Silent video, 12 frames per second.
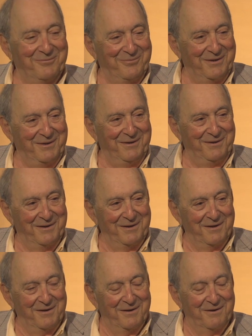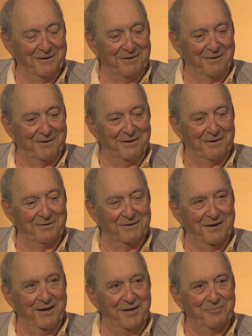be on the
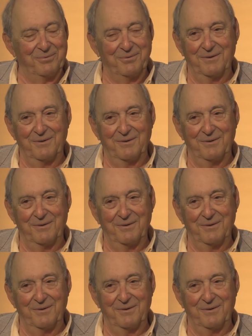Cape.